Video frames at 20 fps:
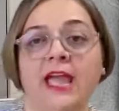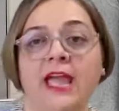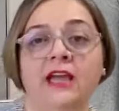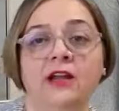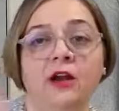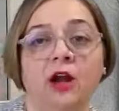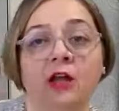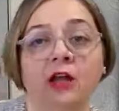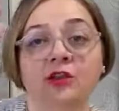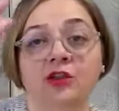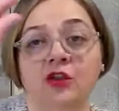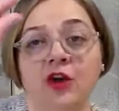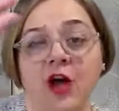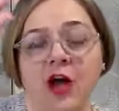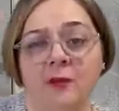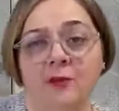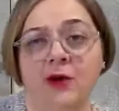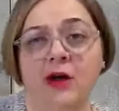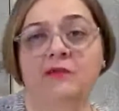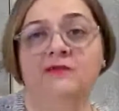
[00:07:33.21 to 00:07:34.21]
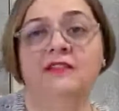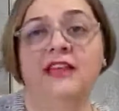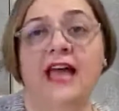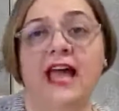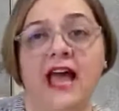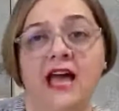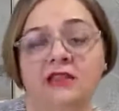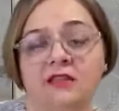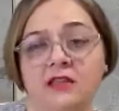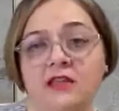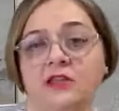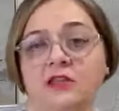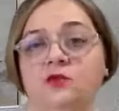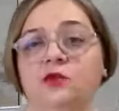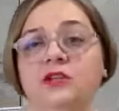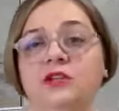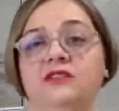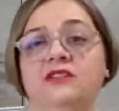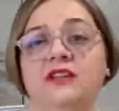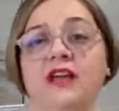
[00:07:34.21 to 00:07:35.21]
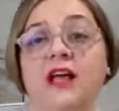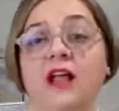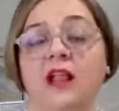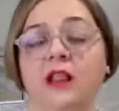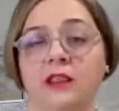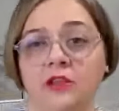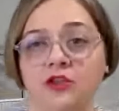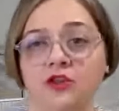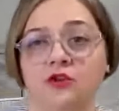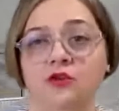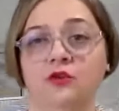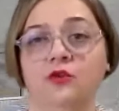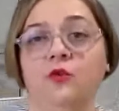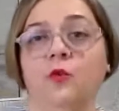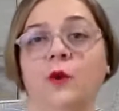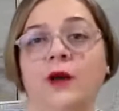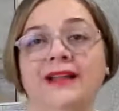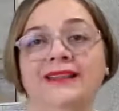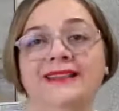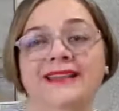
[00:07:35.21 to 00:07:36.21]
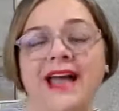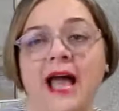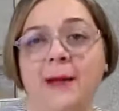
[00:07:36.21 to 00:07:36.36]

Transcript: And on top of that, it will tell you what